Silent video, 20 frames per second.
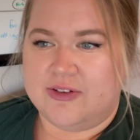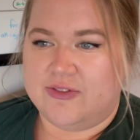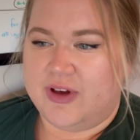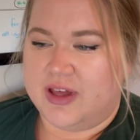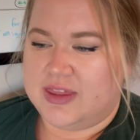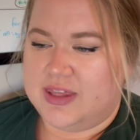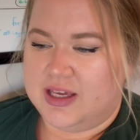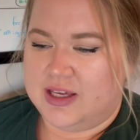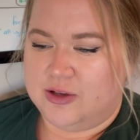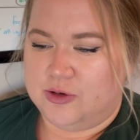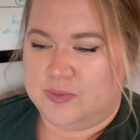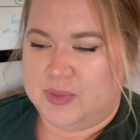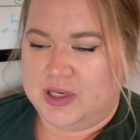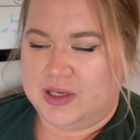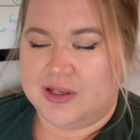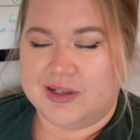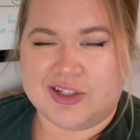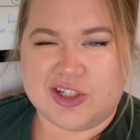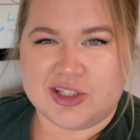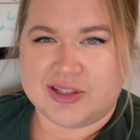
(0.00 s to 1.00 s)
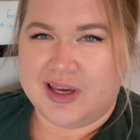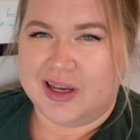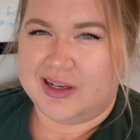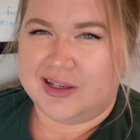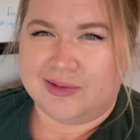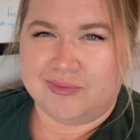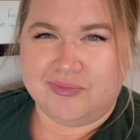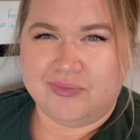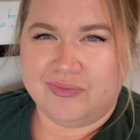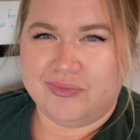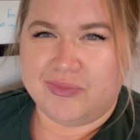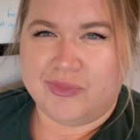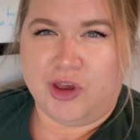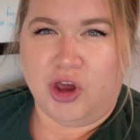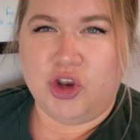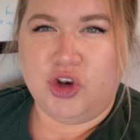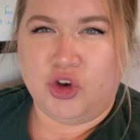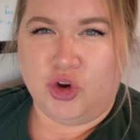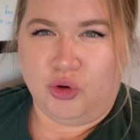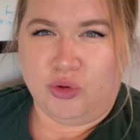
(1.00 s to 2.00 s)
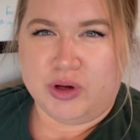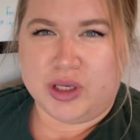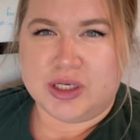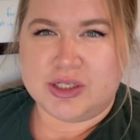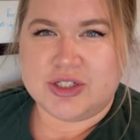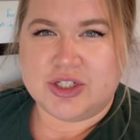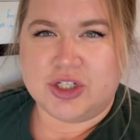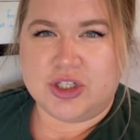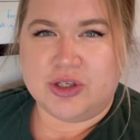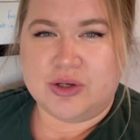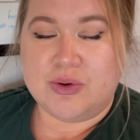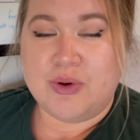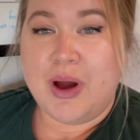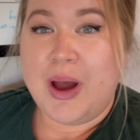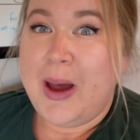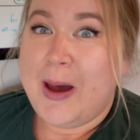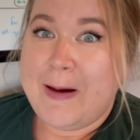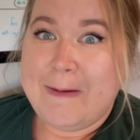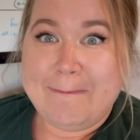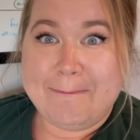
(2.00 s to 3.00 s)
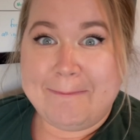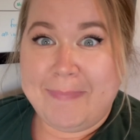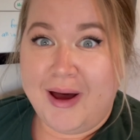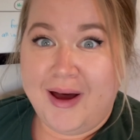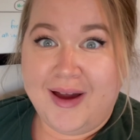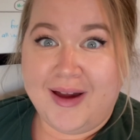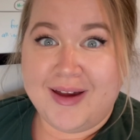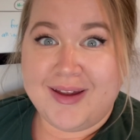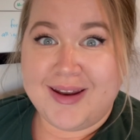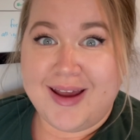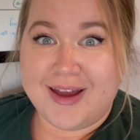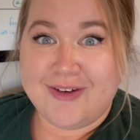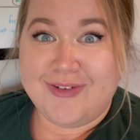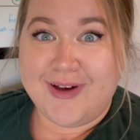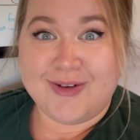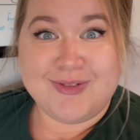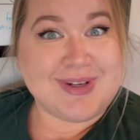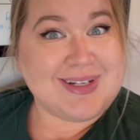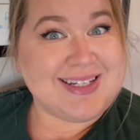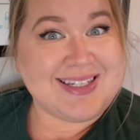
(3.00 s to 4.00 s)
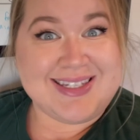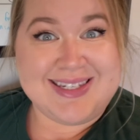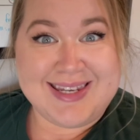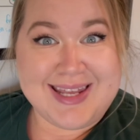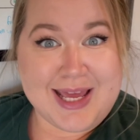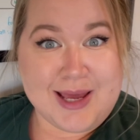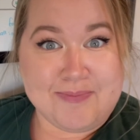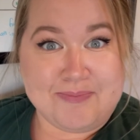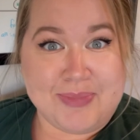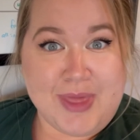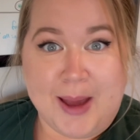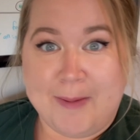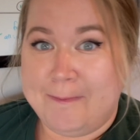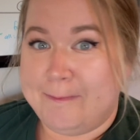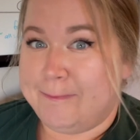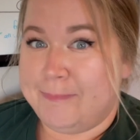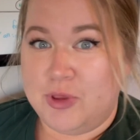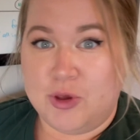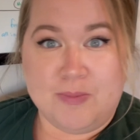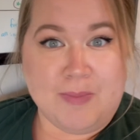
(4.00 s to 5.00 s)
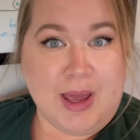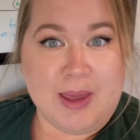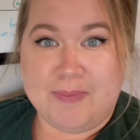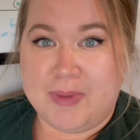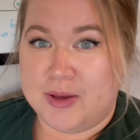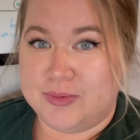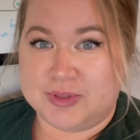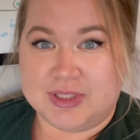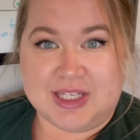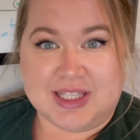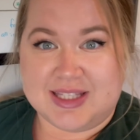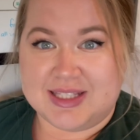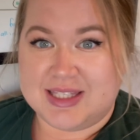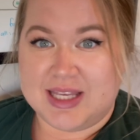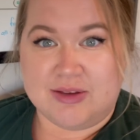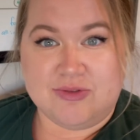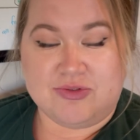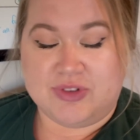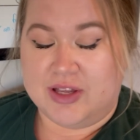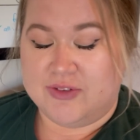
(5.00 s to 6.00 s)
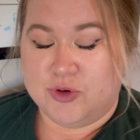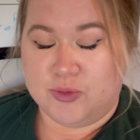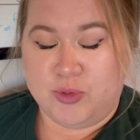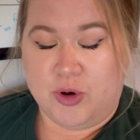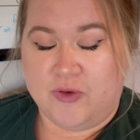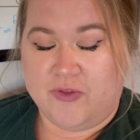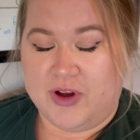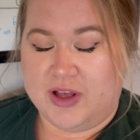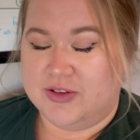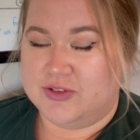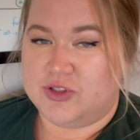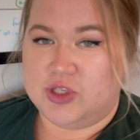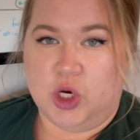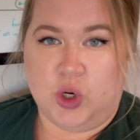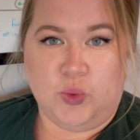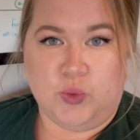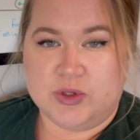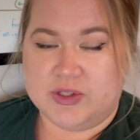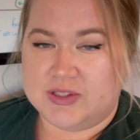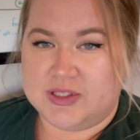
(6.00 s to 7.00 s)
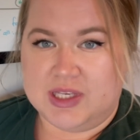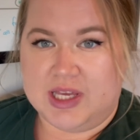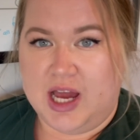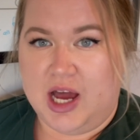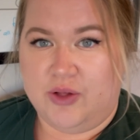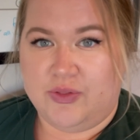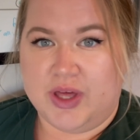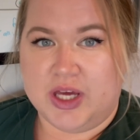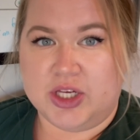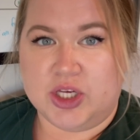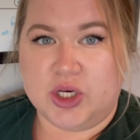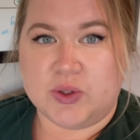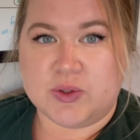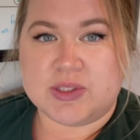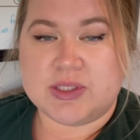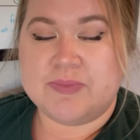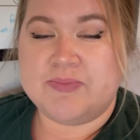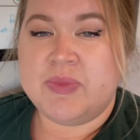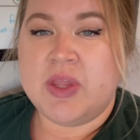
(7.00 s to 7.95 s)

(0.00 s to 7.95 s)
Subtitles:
I think it'd be just kind of annoying to do. But I found a dip that you might be able to get the same flavor profile, so we'll see how that goes.